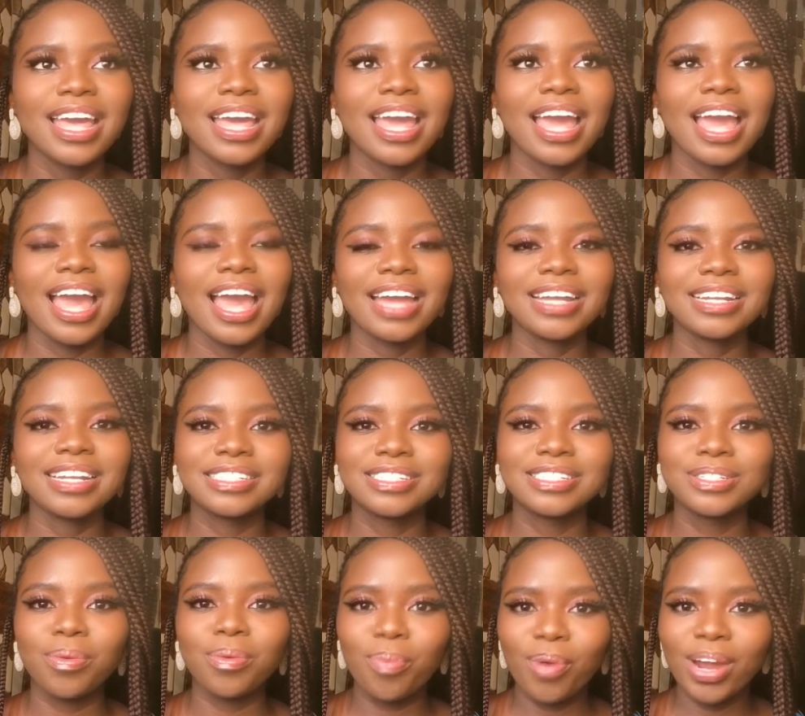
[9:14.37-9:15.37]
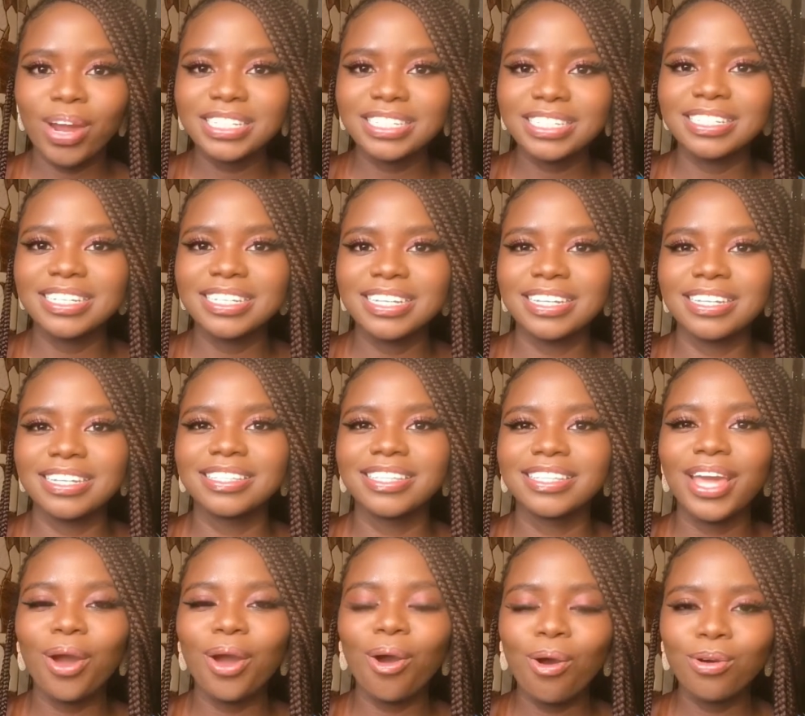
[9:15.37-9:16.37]
and surprisingly,
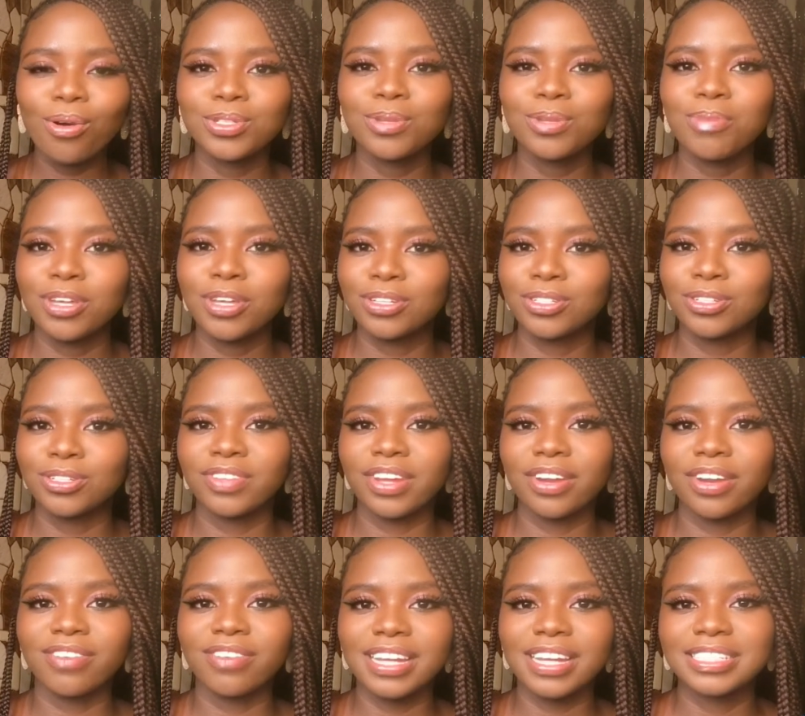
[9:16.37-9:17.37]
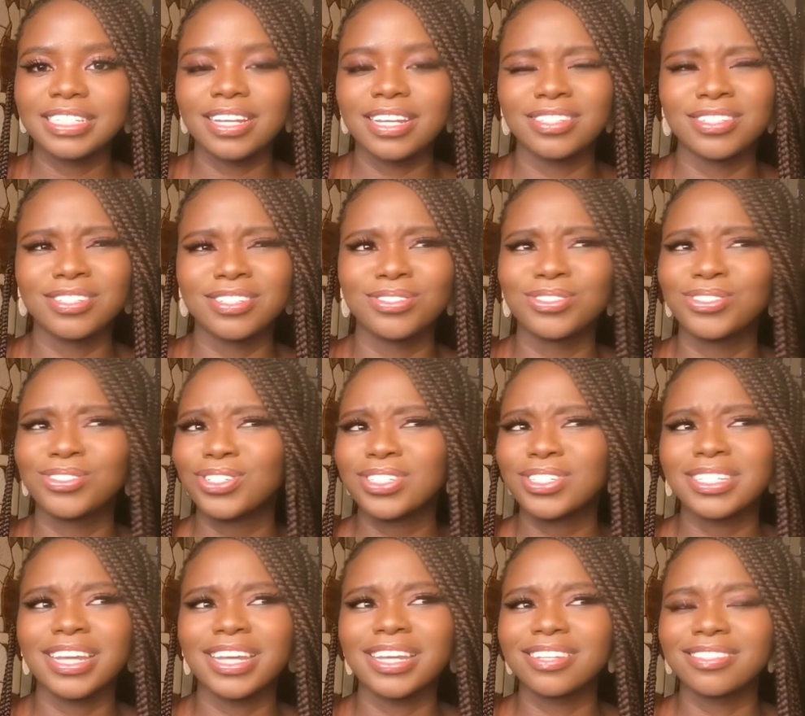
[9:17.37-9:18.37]
they also make use of their right hand. So it's just
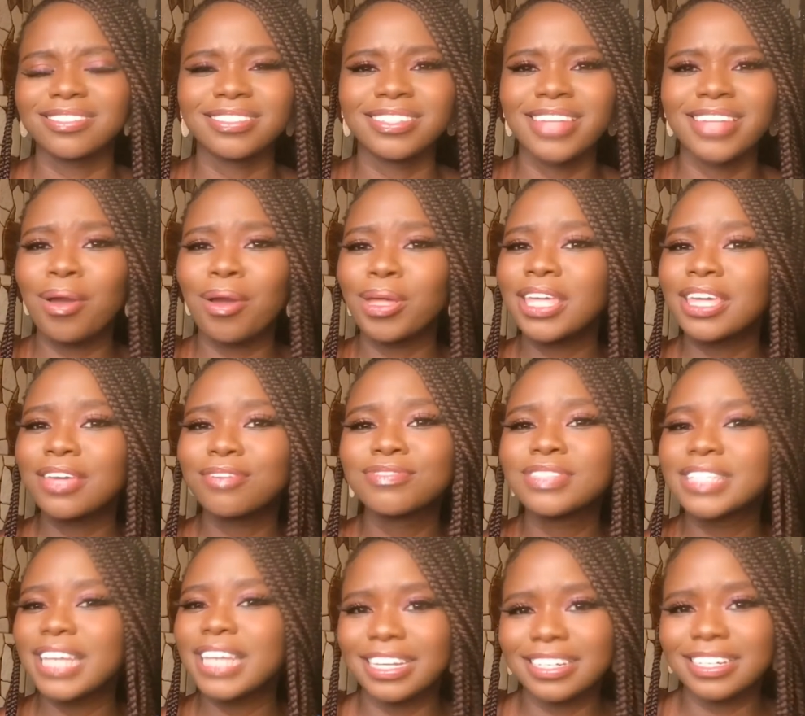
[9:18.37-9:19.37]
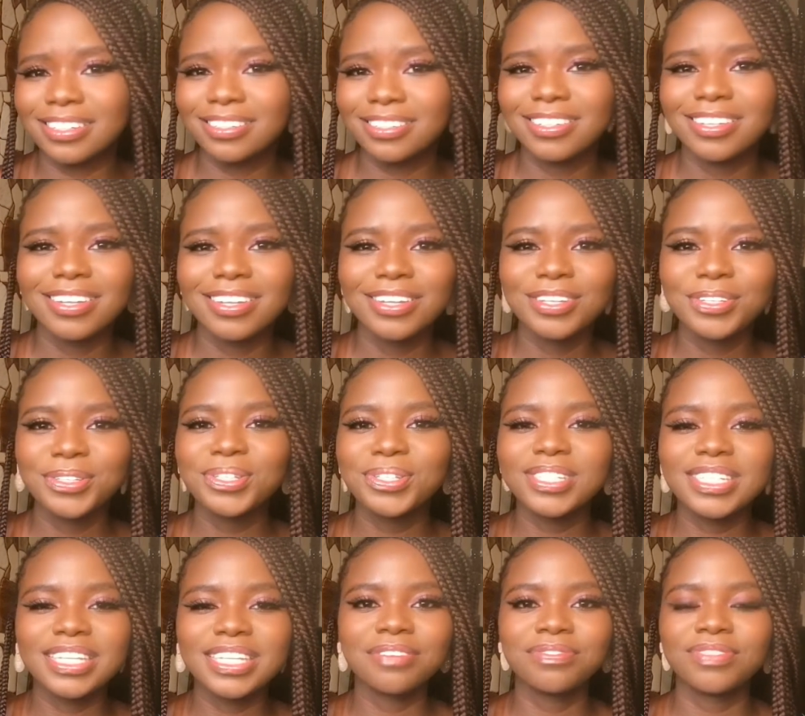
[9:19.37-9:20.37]
like they are gifted
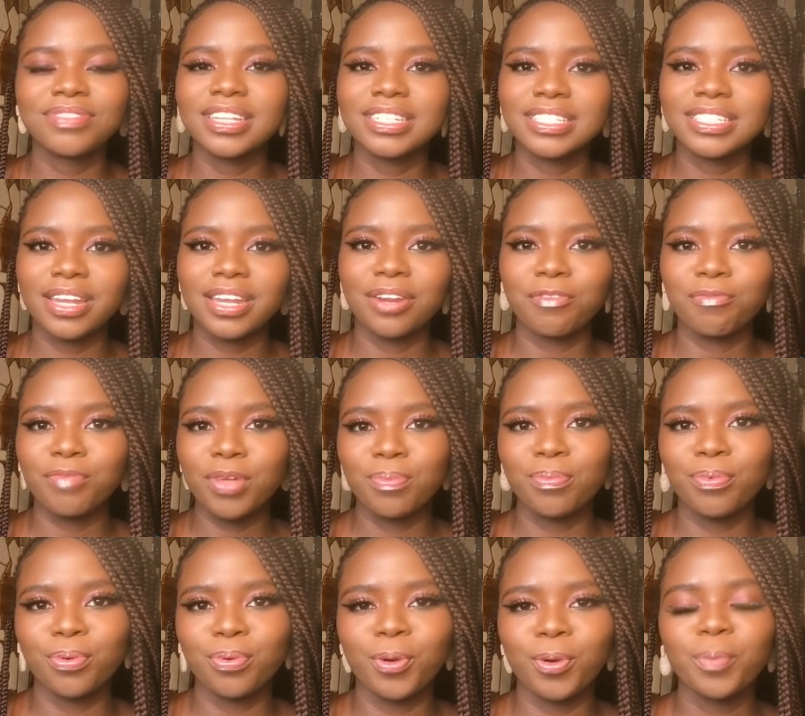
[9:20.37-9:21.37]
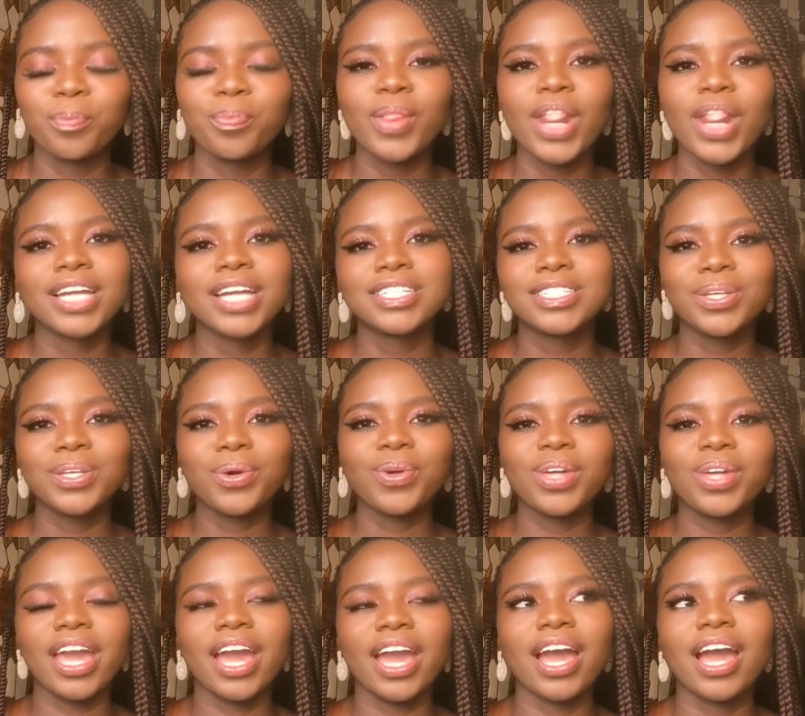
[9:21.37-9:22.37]
just give that set of people so
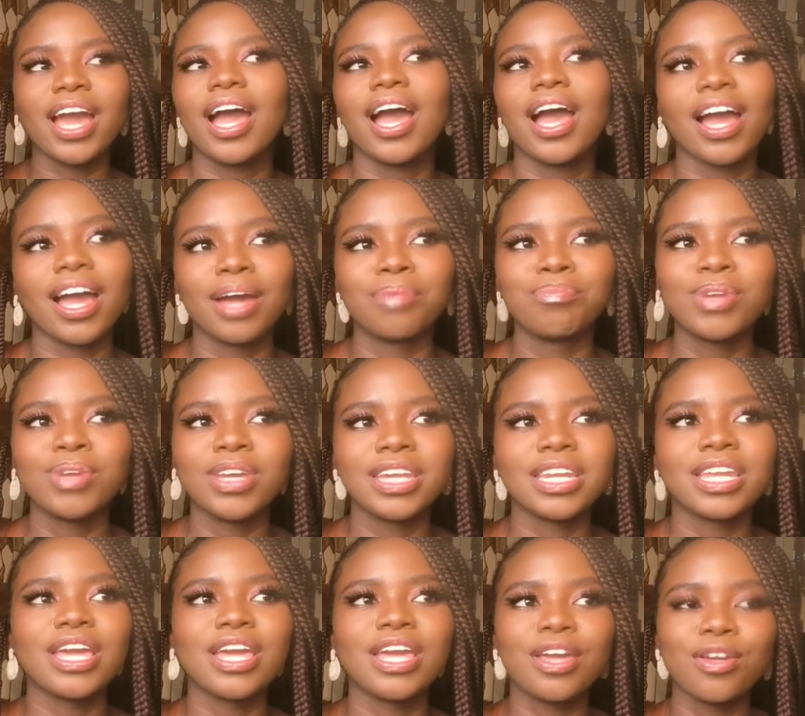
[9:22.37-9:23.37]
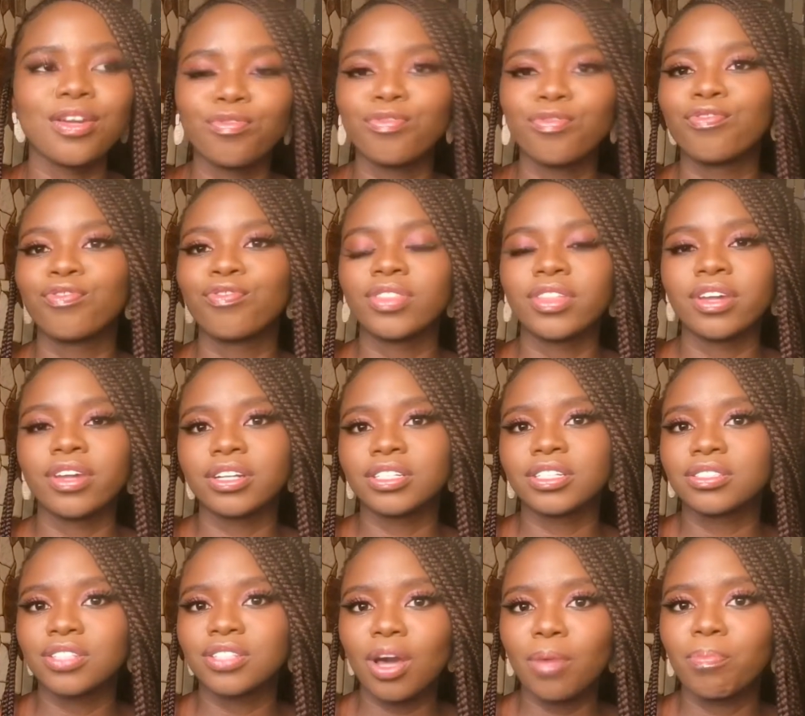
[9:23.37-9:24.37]
yeah i mean if there are
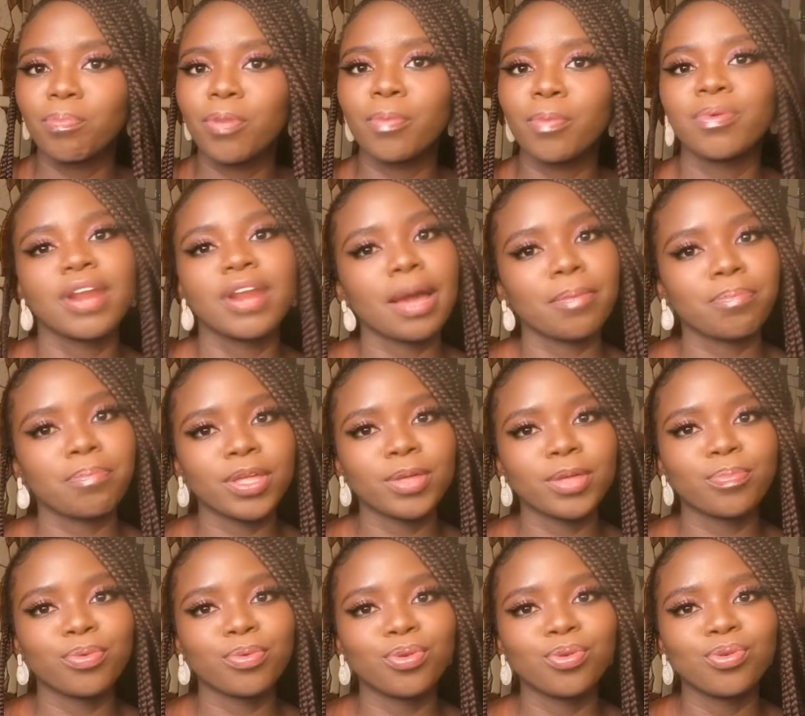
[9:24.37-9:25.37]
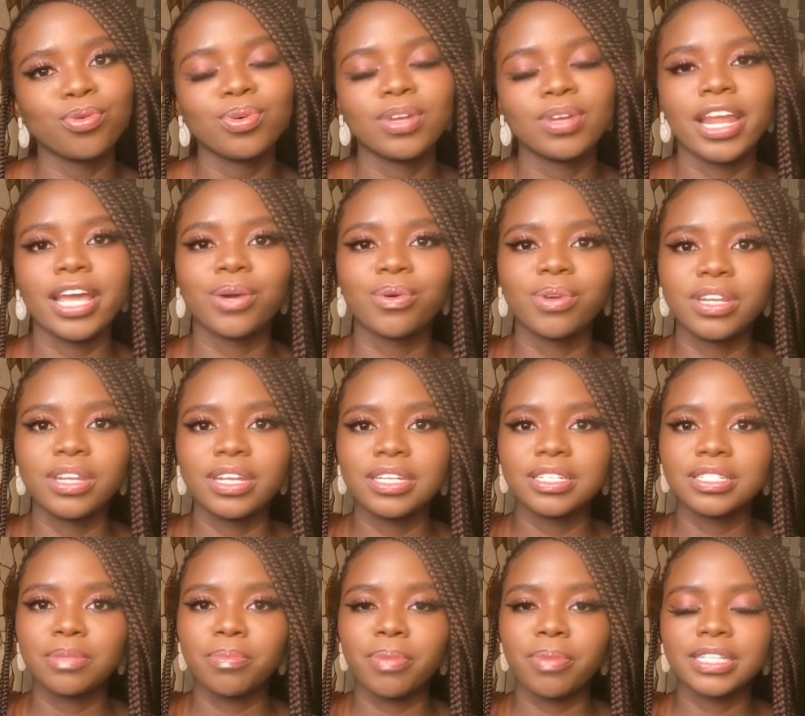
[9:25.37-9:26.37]
top popular people like queen
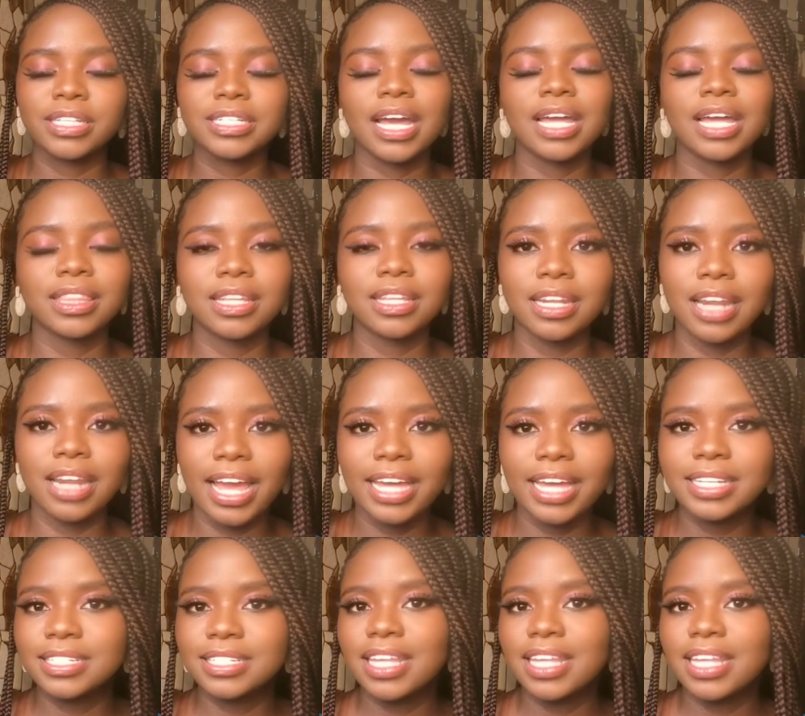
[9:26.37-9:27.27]
elizabeth and the likes